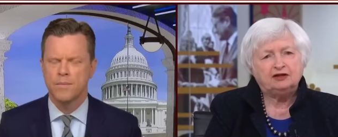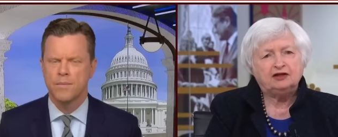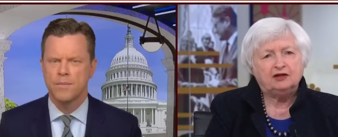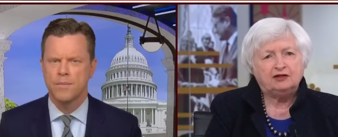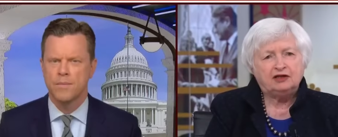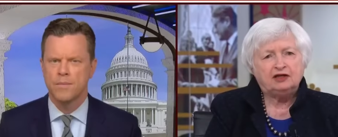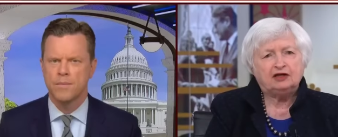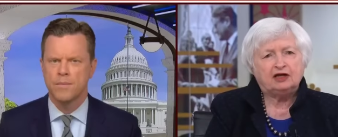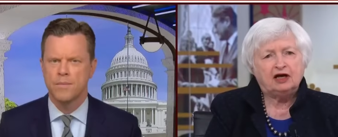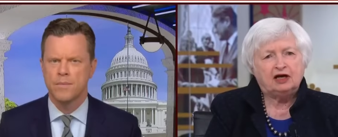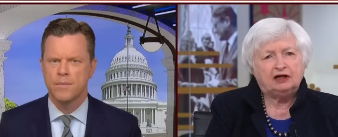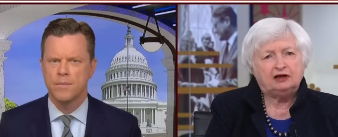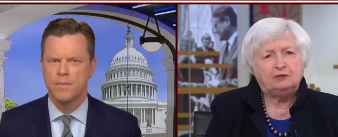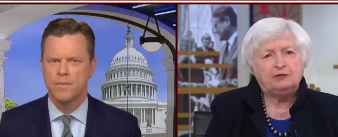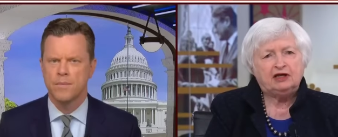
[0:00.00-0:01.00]
Speaker 1: to the
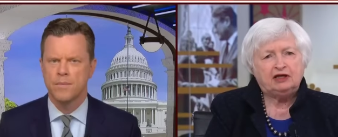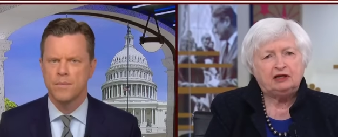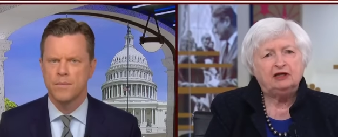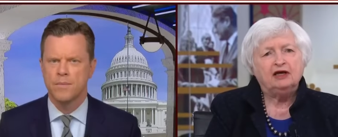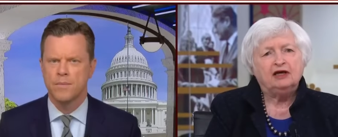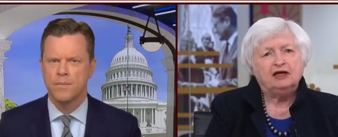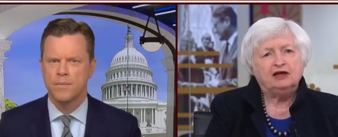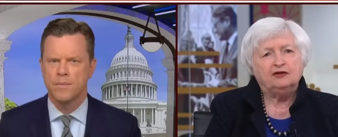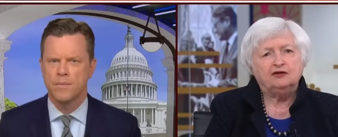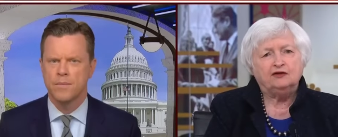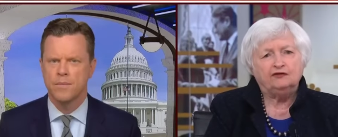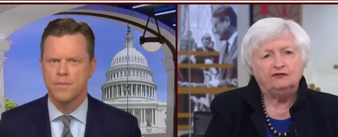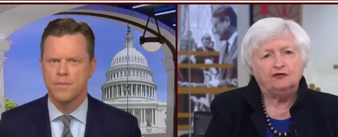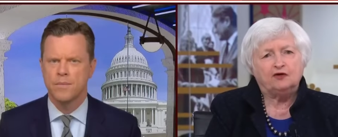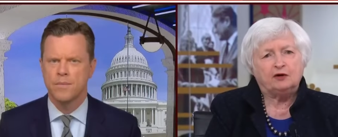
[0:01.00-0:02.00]
economy in the
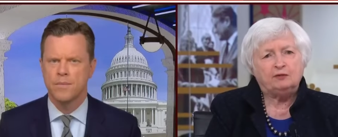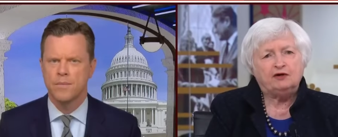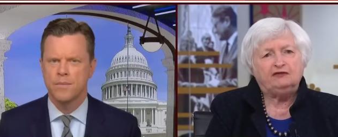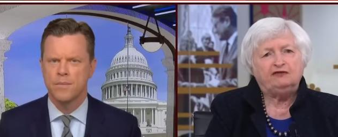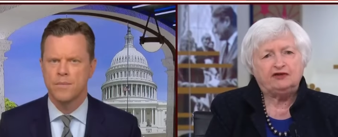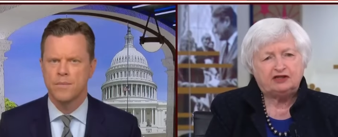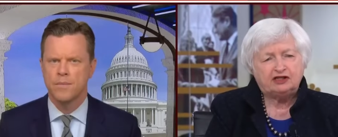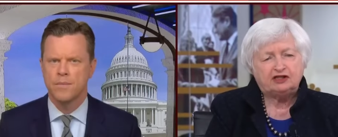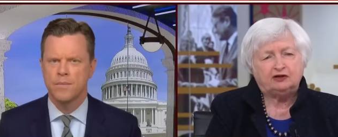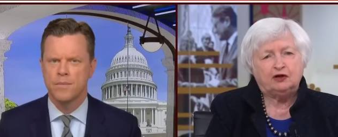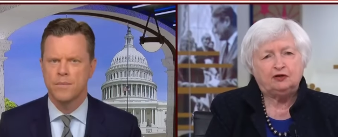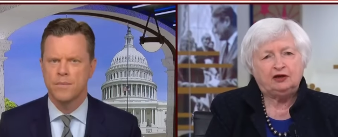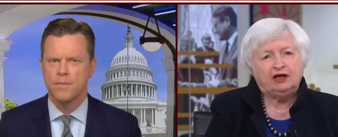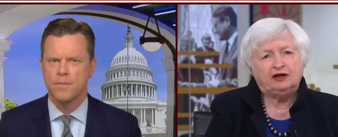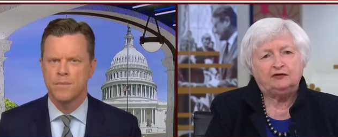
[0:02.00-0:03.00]
form of a
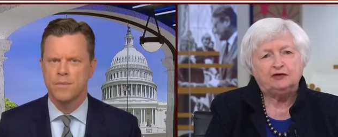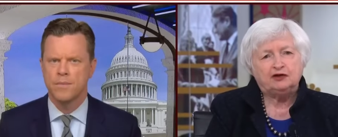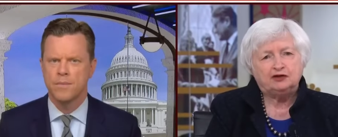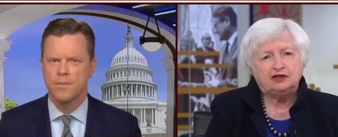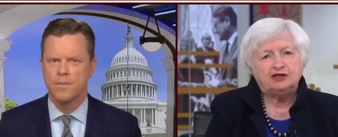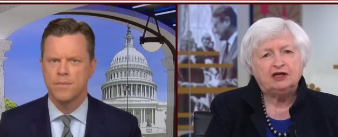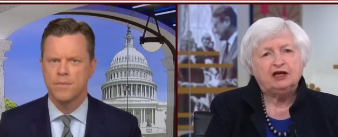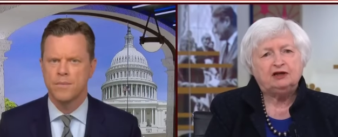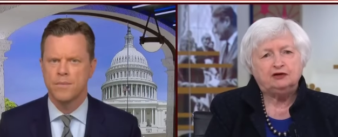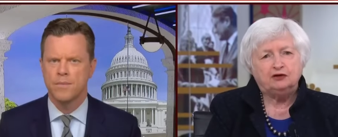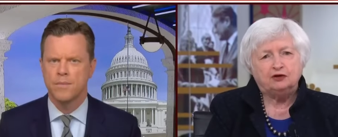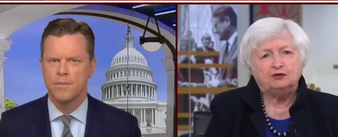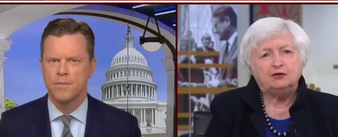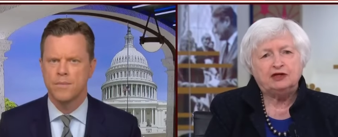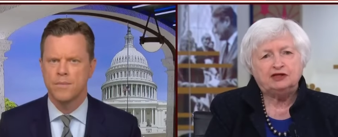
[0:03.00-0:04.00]
slowdown. There's
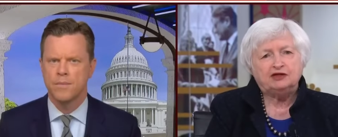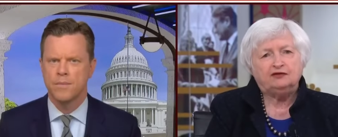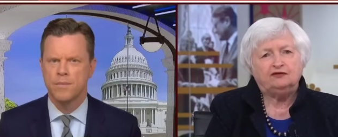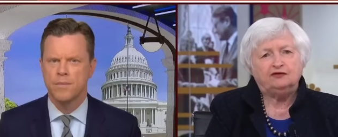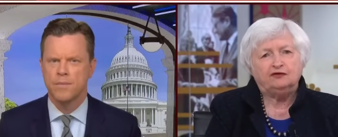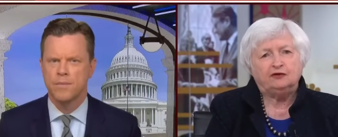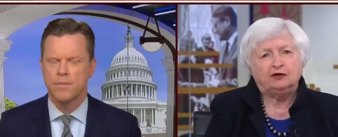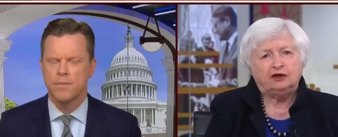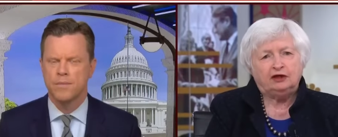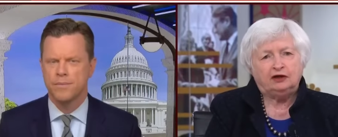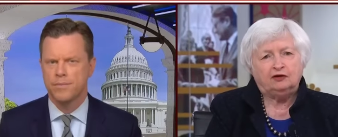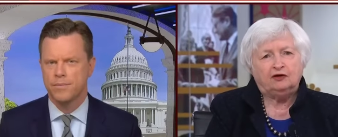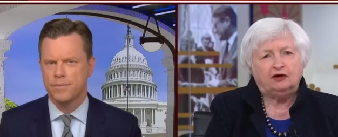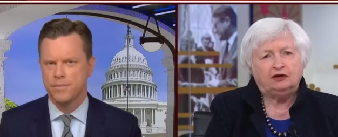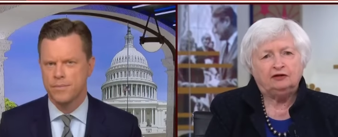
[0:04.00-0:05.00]
no reason for it at
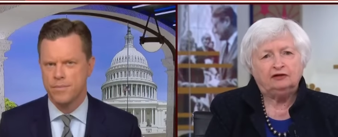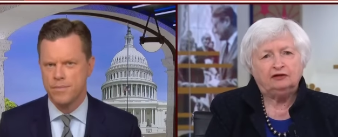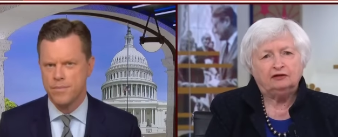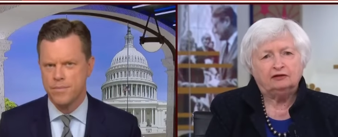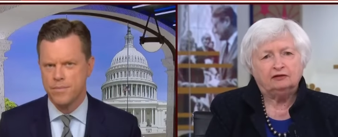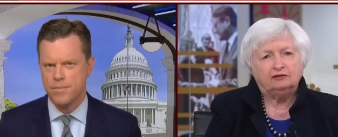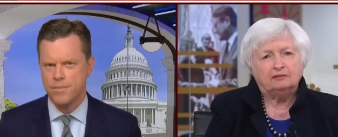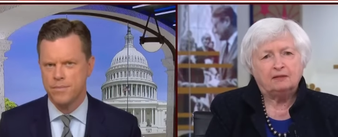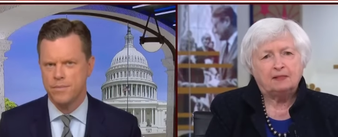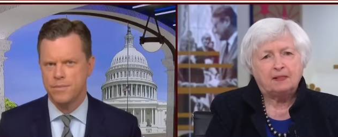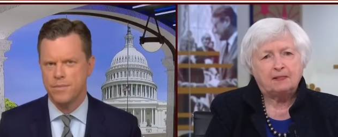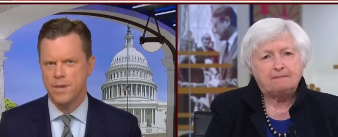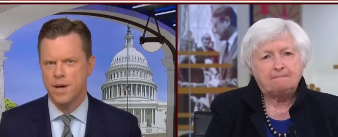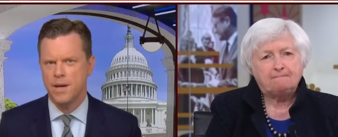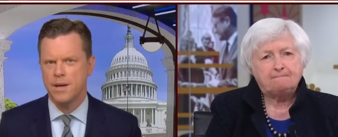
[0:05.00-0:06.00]
all.
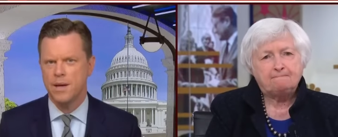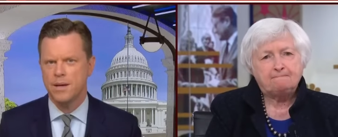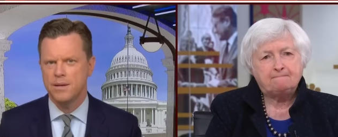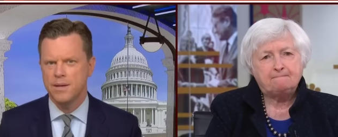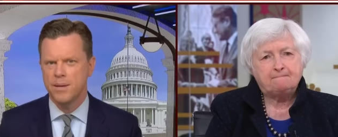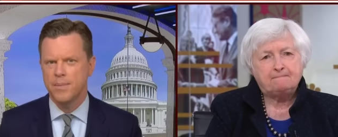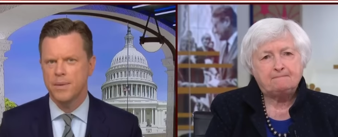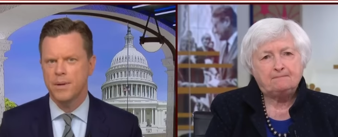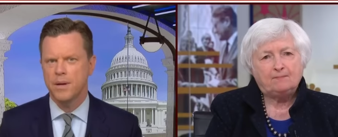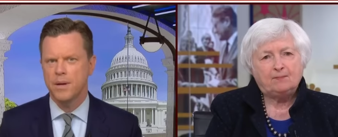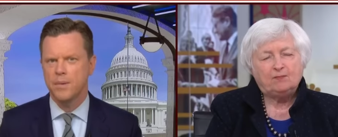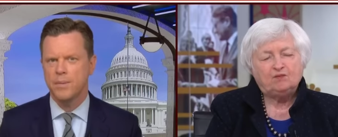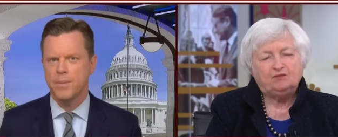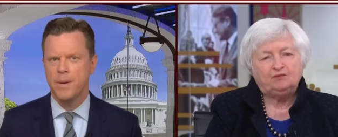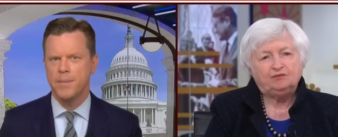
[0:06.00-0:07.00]
Speaker 2: And yet, typically,
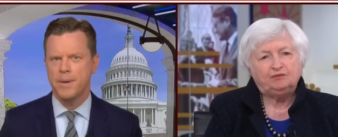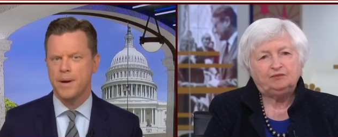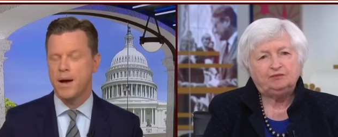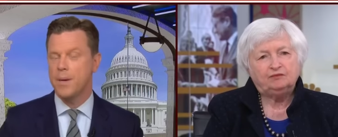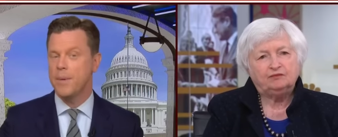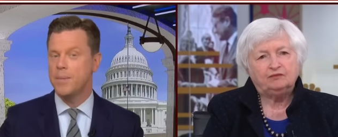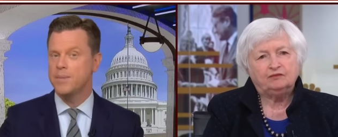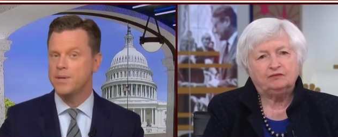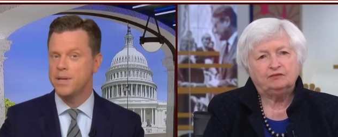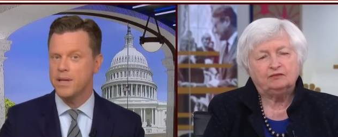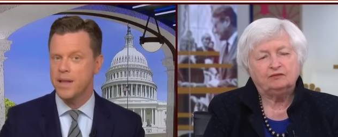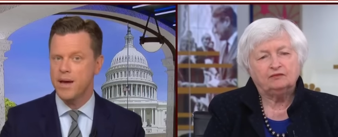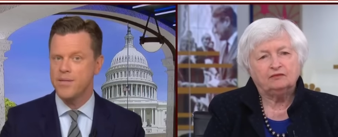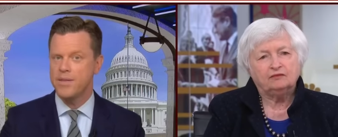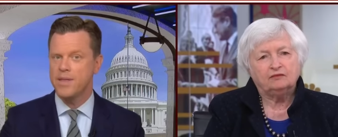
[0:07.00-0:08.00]
maybe come up to the
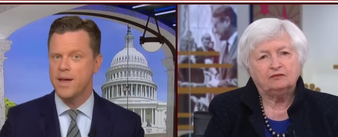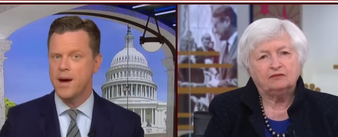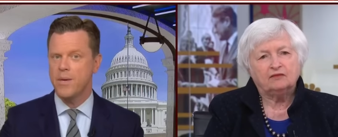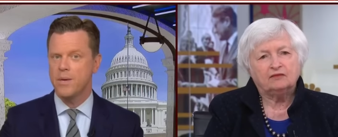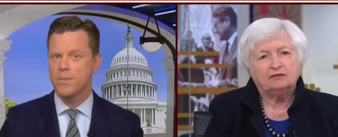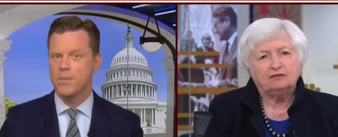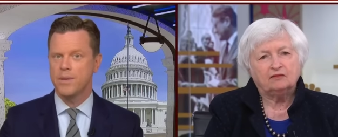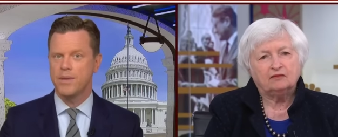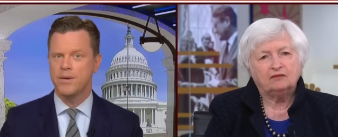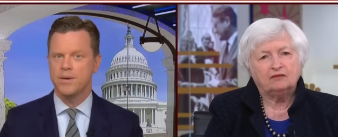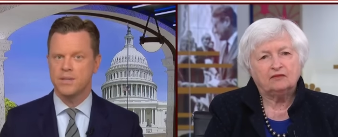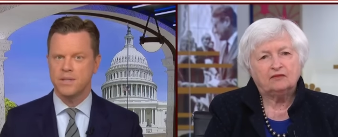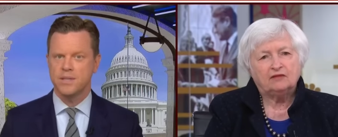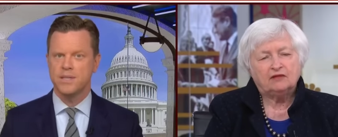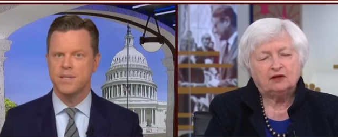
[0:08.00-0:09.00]
11th hour, but there
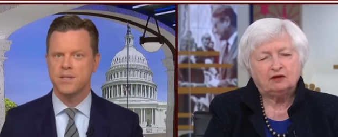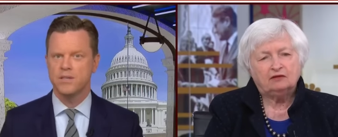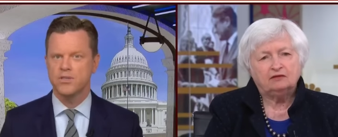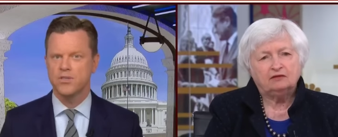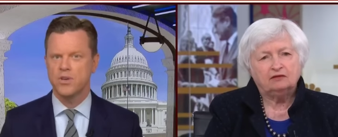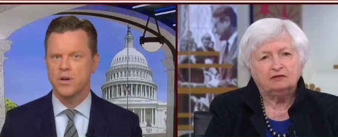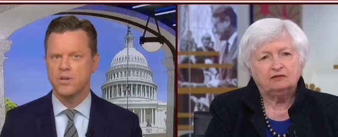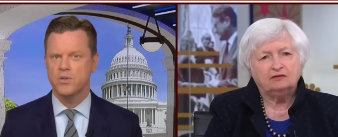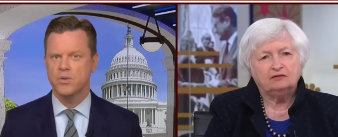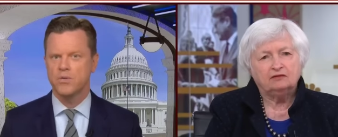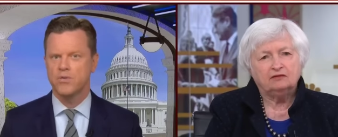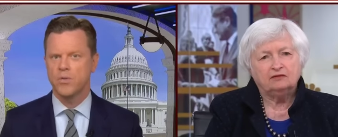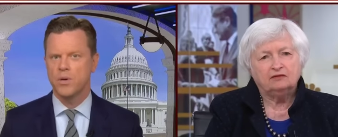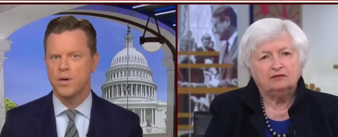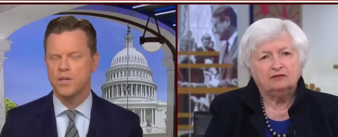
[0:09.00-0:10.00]
is a deal struck to
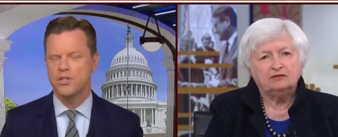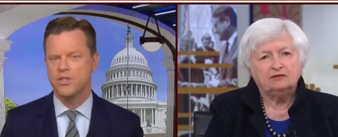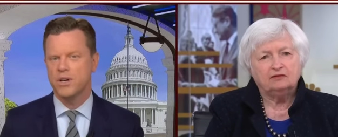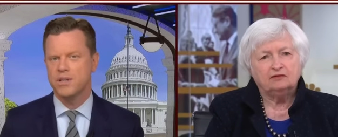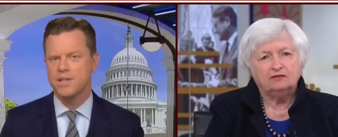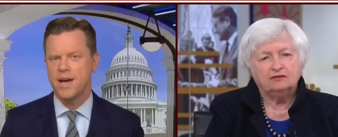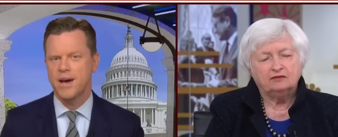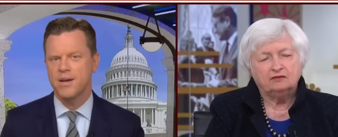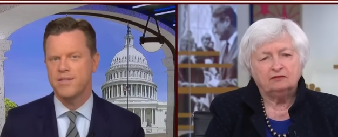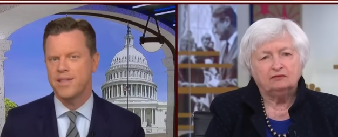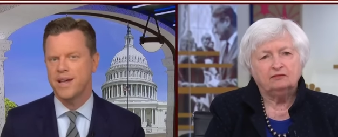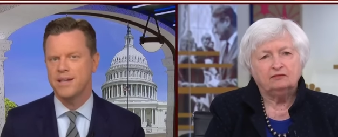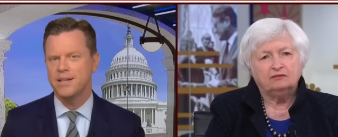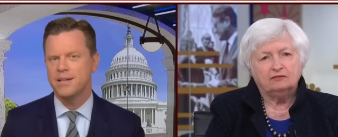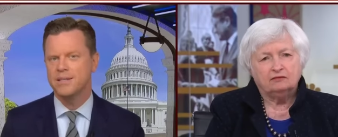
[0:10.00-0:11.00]
avoid a shutdown. If
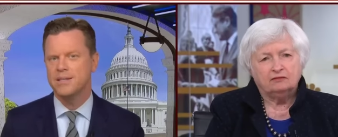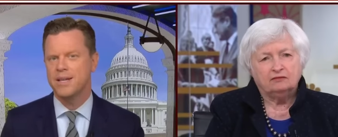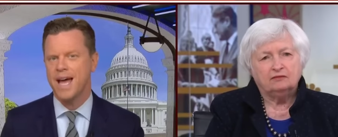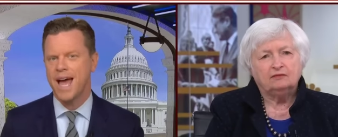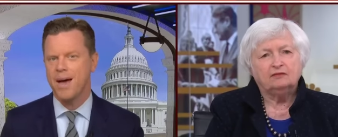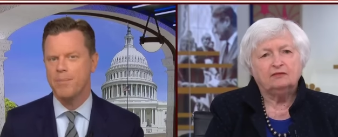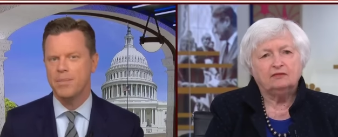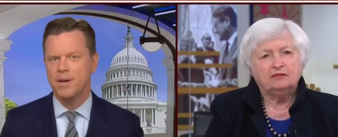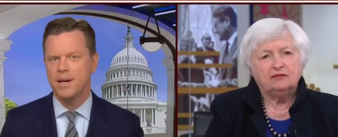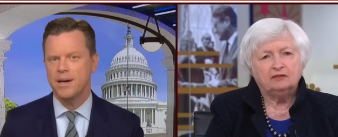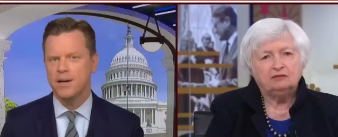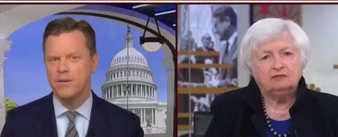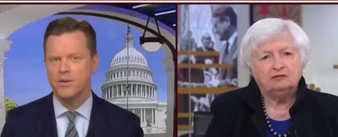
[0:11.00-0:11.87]
that doesn't happen here